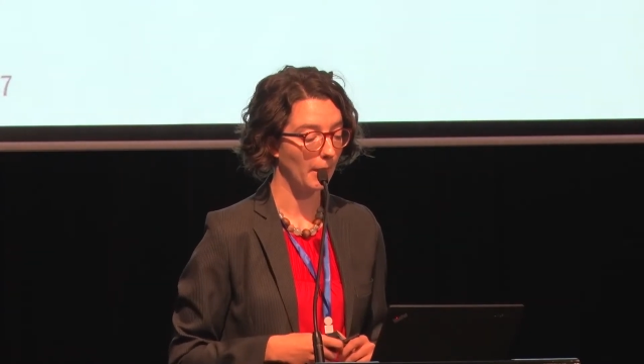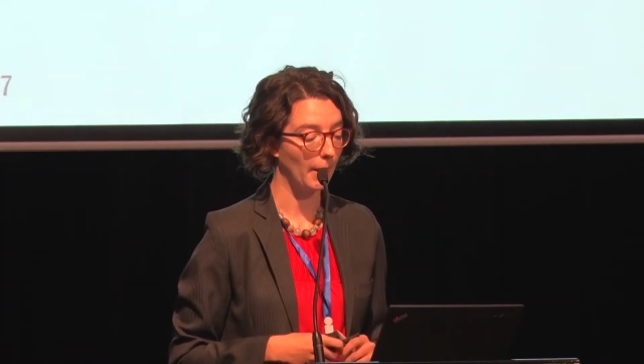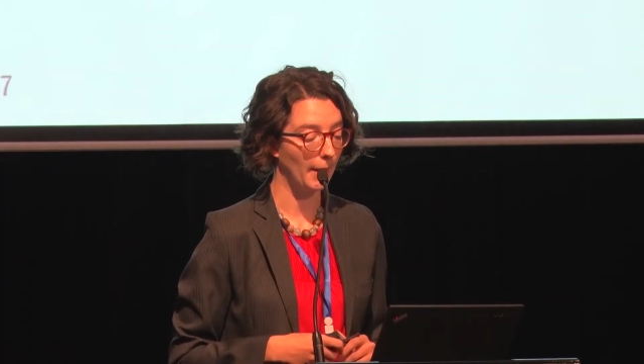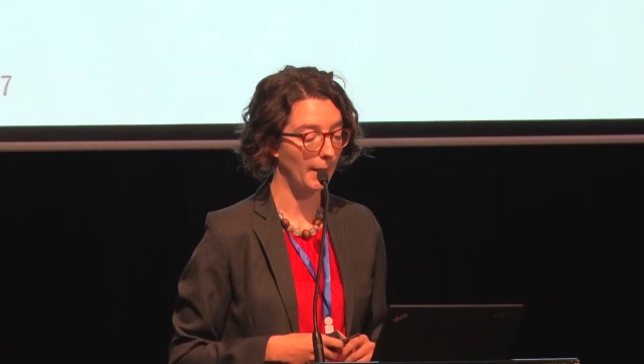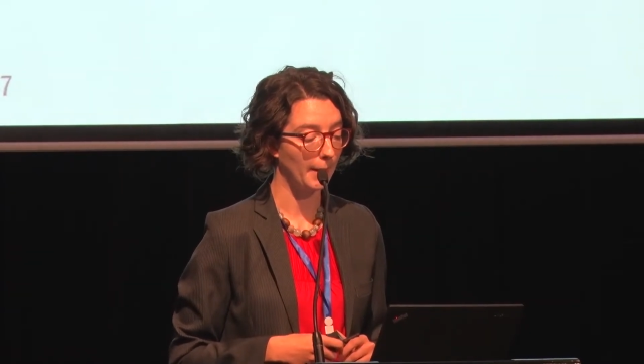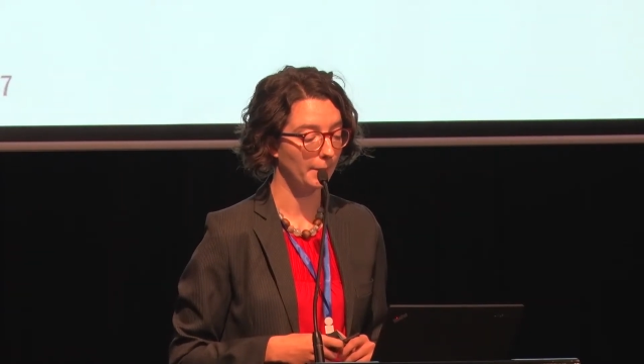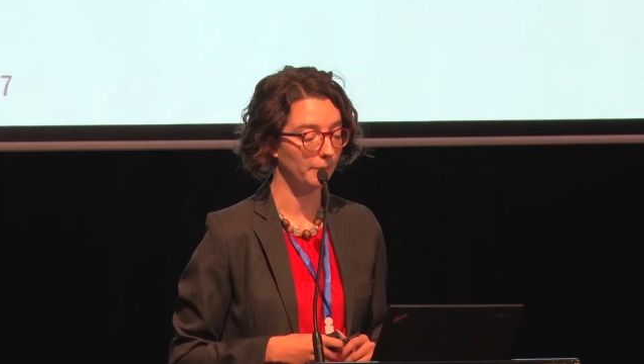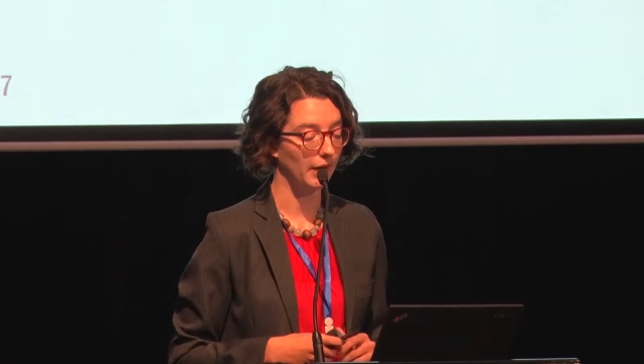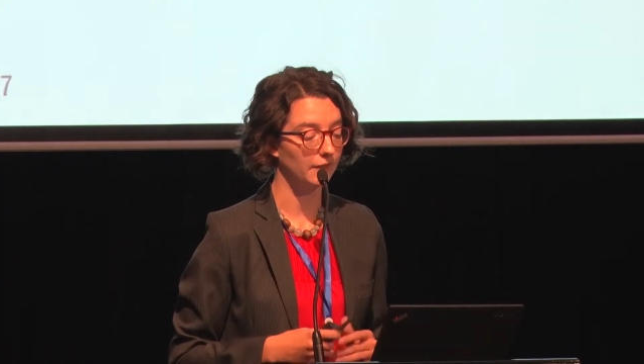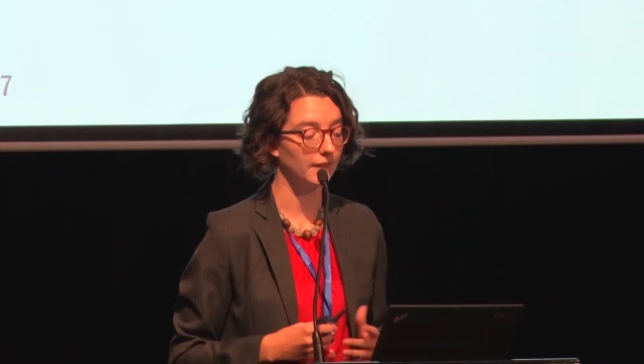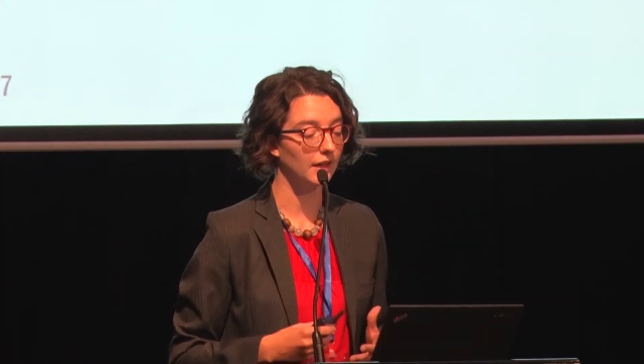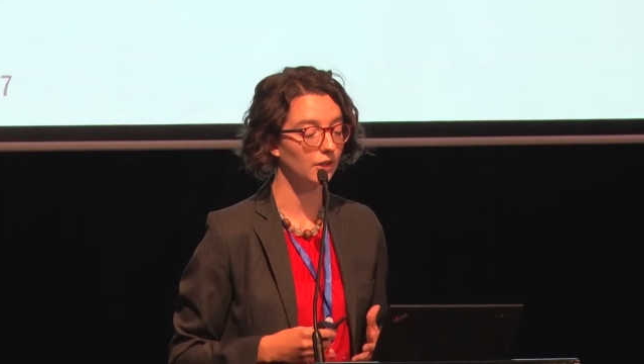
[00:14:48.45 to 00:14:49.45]

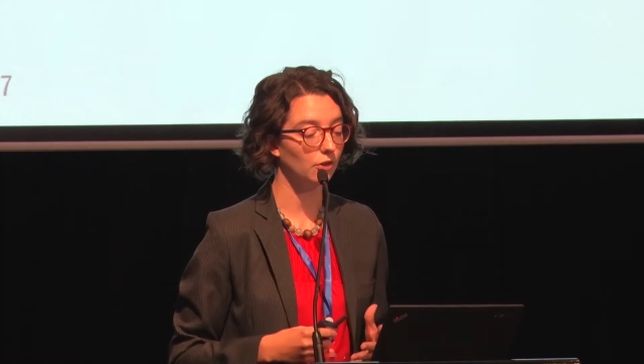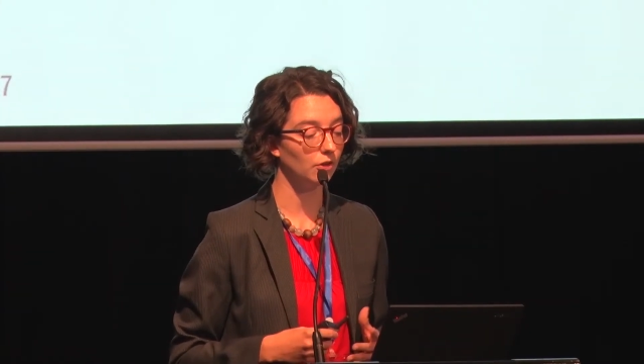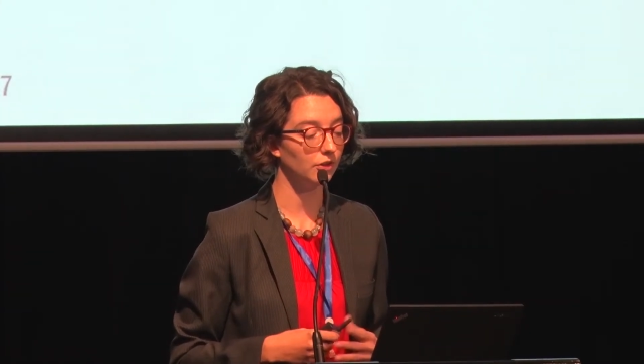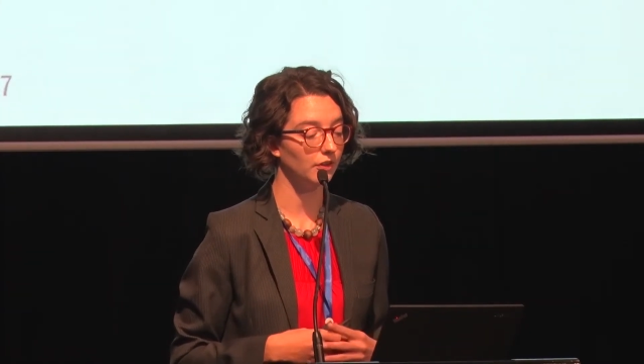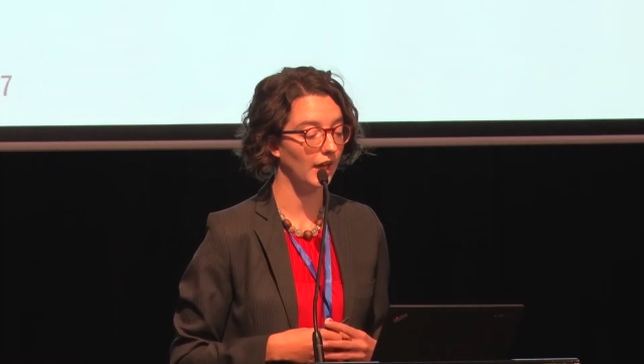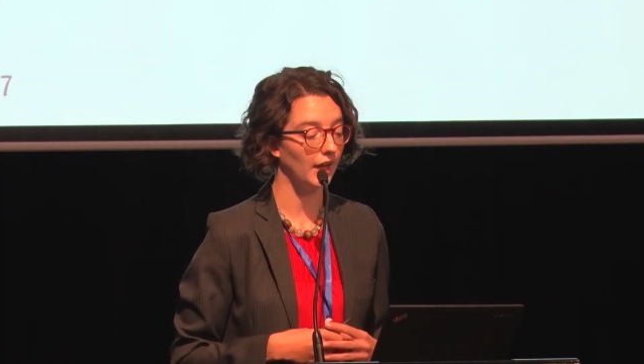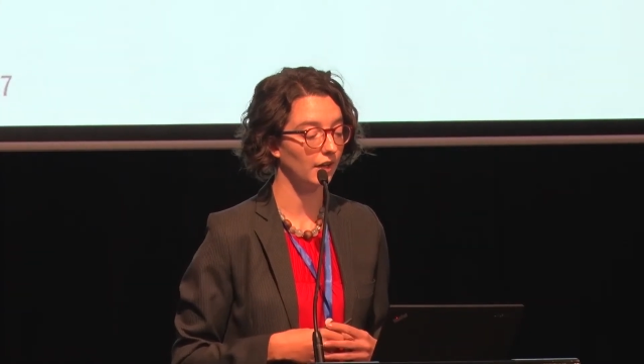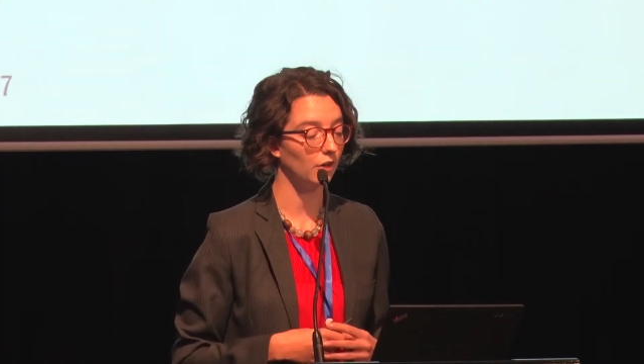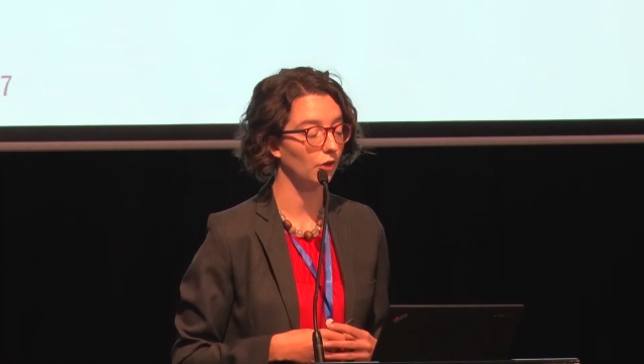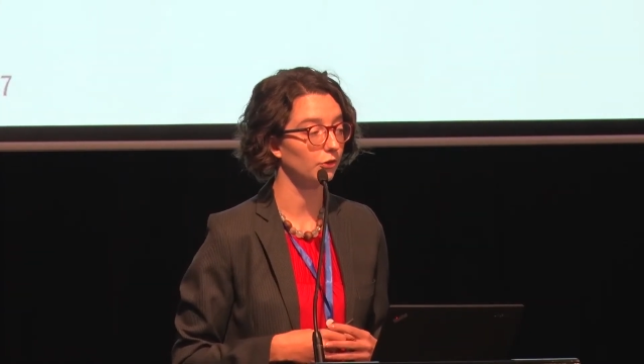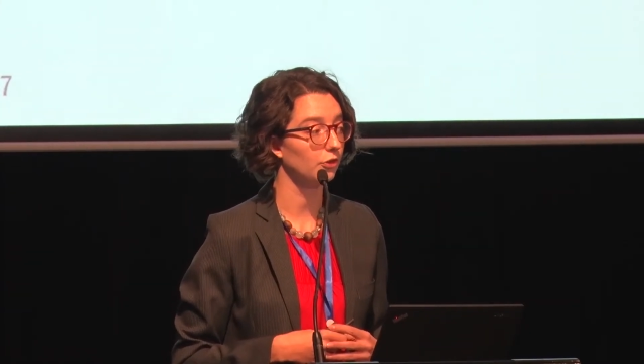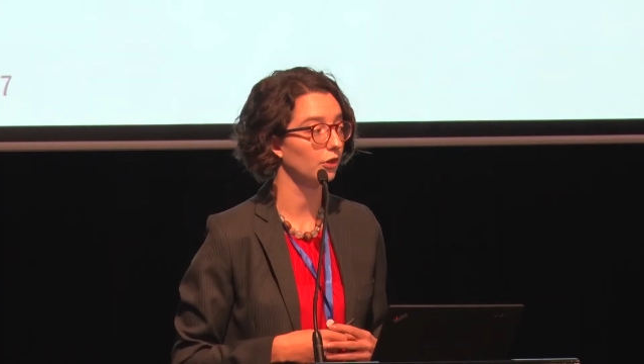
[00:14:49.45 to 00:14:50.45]
and they looked at
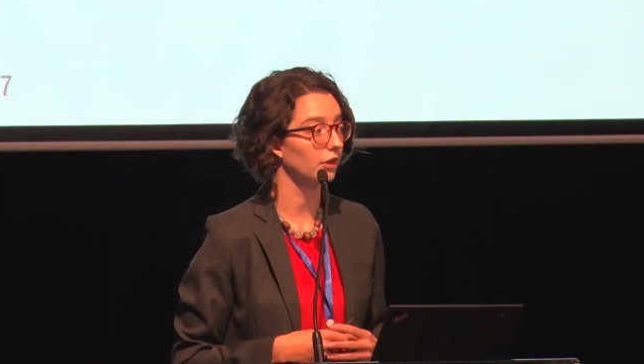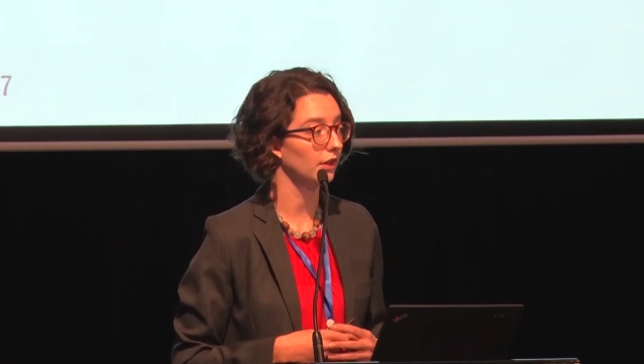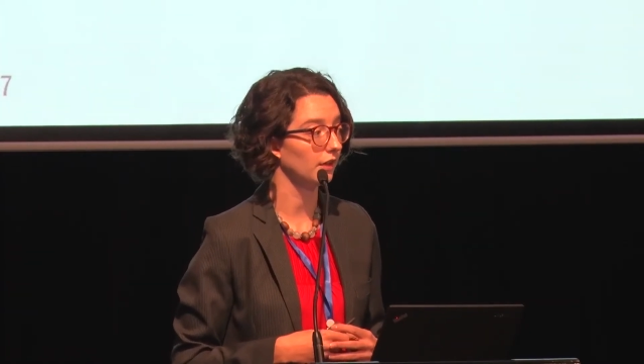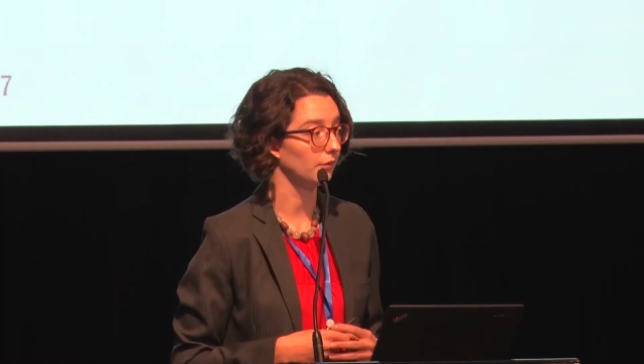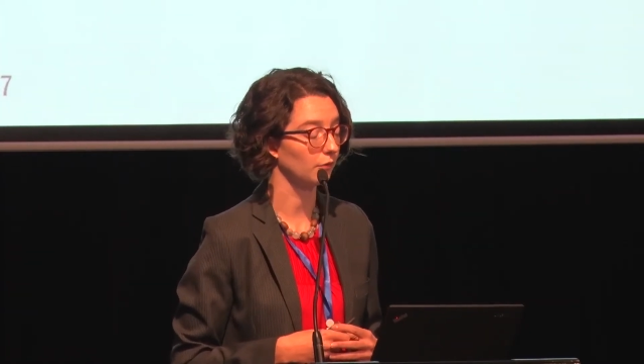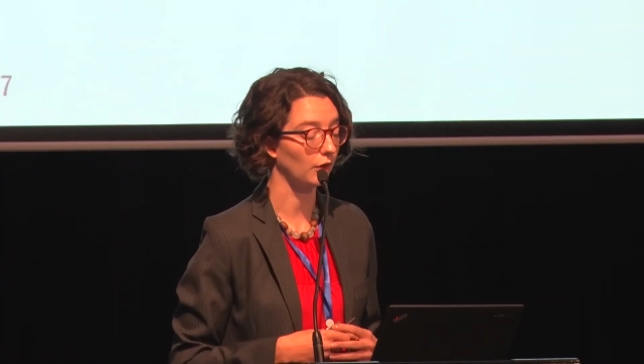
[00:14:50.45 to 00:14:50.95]
alternative